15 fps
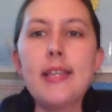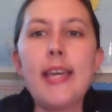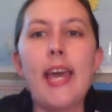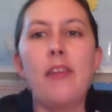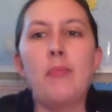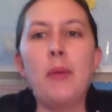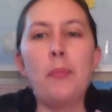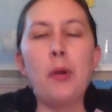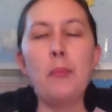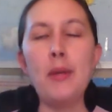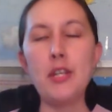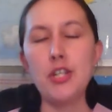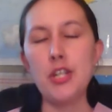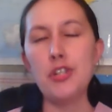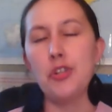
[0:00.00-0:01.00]
gave me
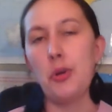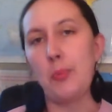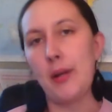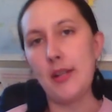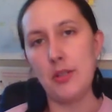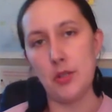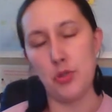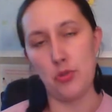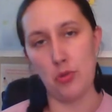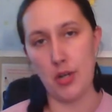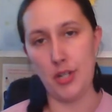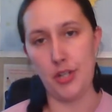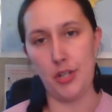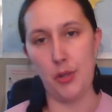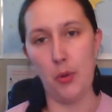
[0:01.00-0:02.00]
permission to read the story
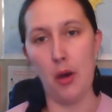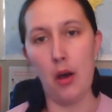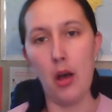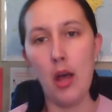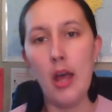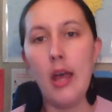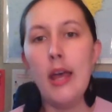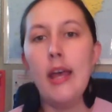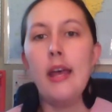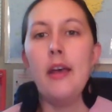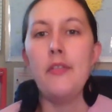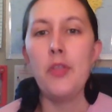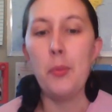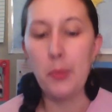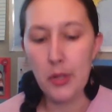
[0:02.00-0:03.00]
to you all.
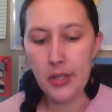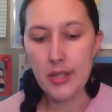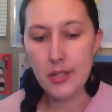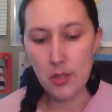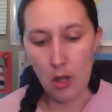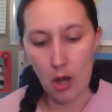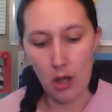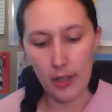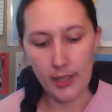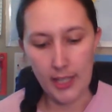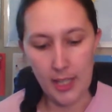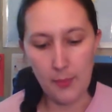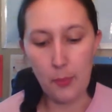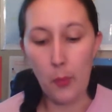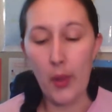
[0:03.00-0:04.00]
The book is called
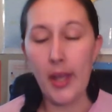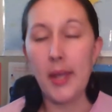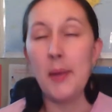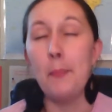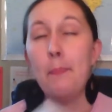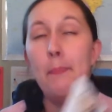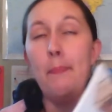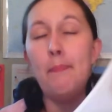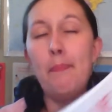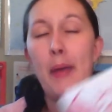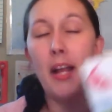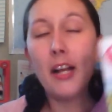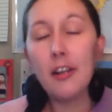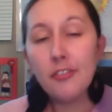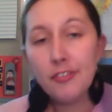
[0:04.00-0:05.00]
Key Boy
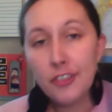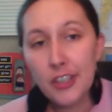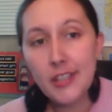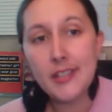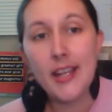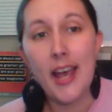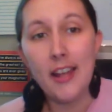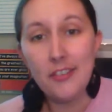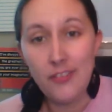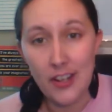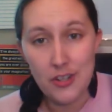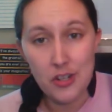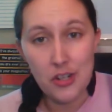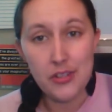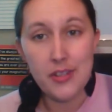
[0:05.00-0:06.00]
Barefoot
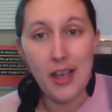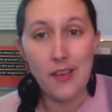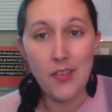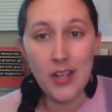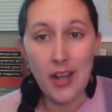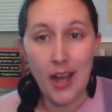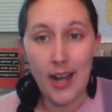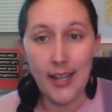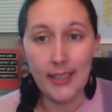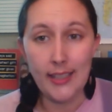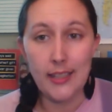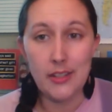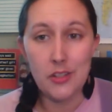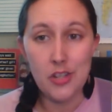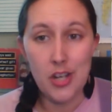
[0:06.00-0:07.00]
Adventures of an
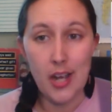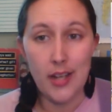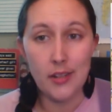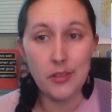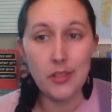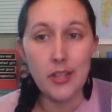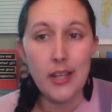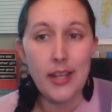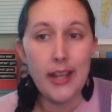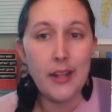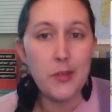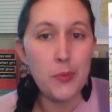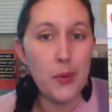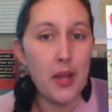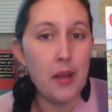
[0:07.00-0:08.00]
Island Child.
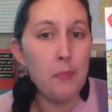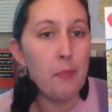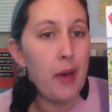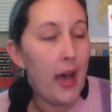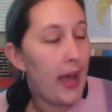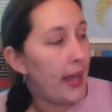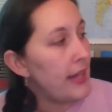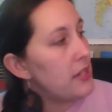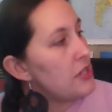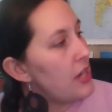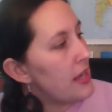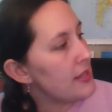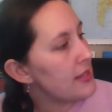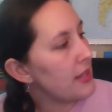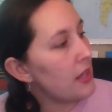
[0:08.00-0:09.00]
It's written by
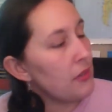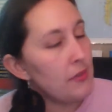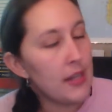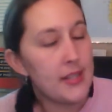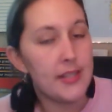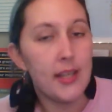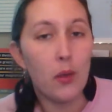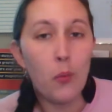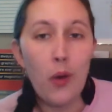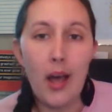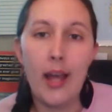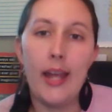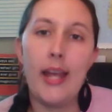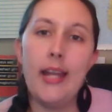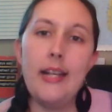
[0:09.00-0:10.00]
Jessica Retzik
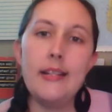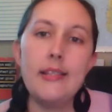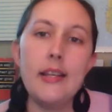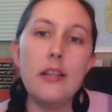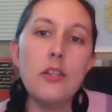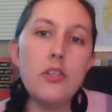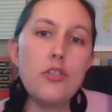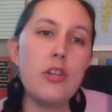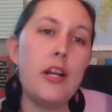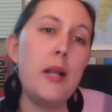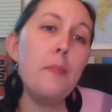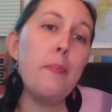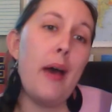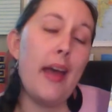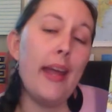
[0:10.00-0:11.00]
Y and it's
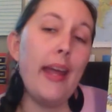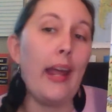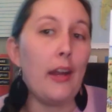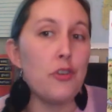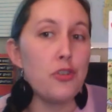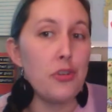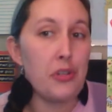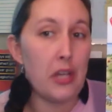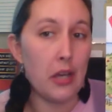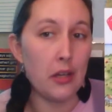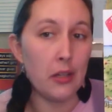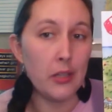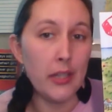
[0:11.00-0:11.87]
illustrated by Andrew Young.